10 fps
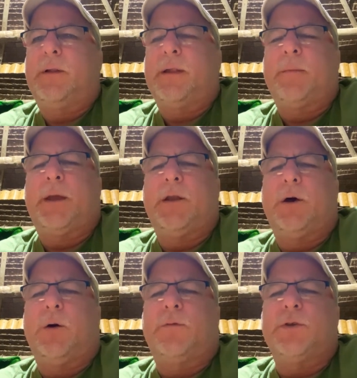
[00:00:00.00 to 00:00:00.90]
Let me
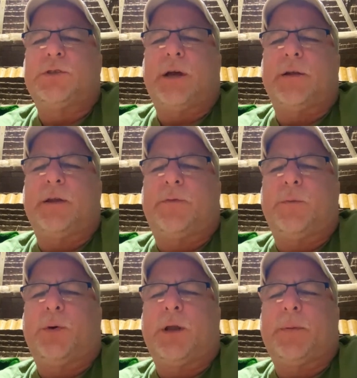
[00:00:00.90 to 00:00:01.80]
know if you
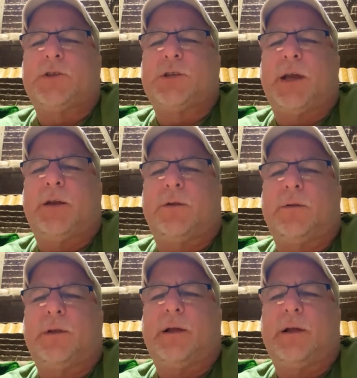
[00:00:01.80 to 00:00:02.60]
put up a channel.